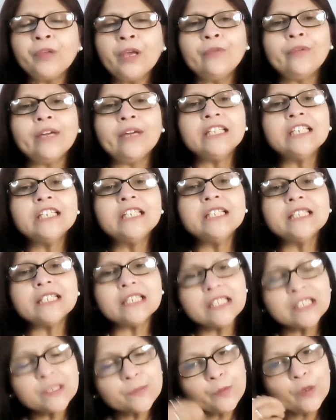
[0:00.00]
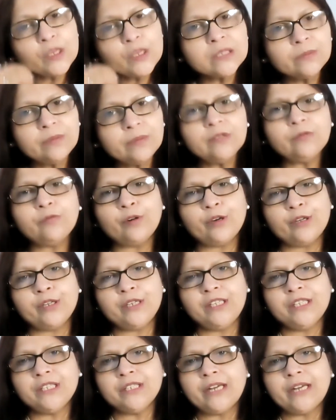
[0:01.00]
where she is responsible for
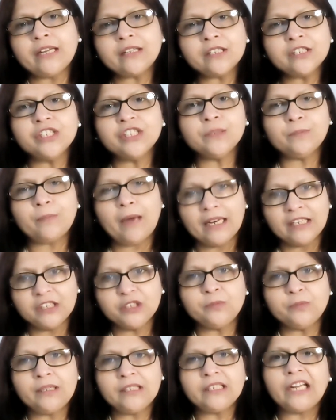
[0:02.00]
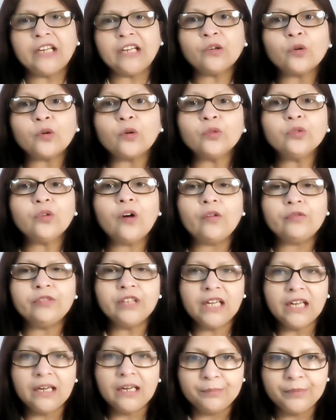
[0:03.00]
strategic management and growth of
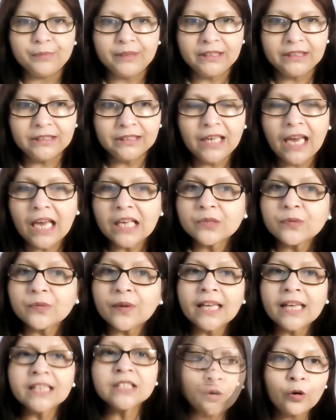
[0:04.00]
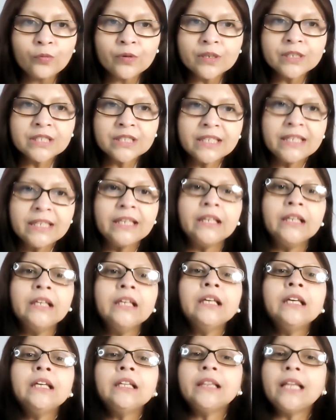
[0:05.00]
the company, as well as overseeing
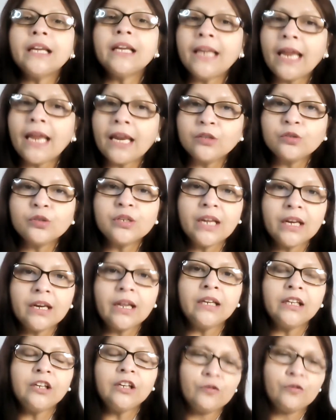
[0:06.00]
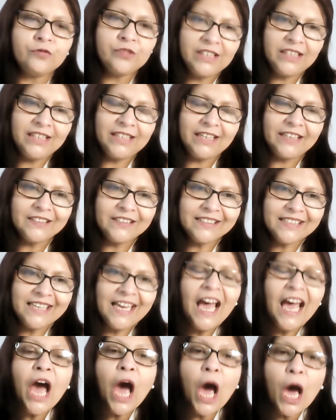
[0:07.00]
the day-to-day running of DGRADE.
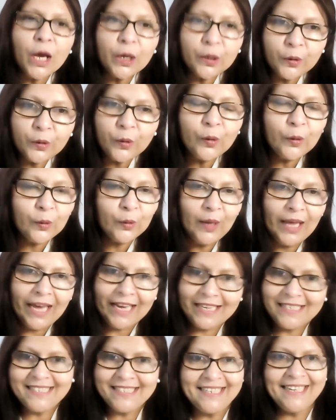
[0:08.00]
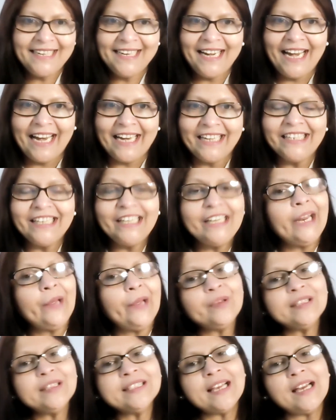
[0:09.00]
Her role at DGRADE
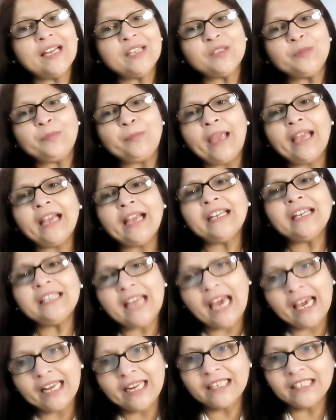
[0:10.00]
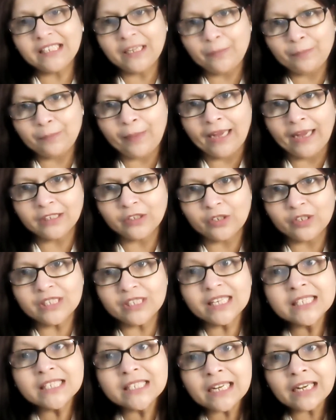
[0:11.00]
enables her to make a direct impact on
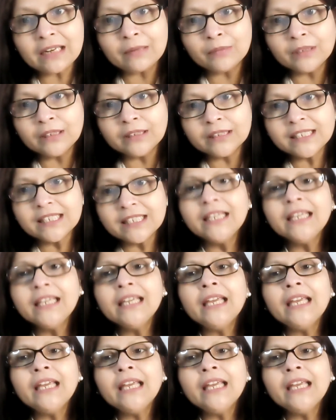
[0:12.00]
sustainability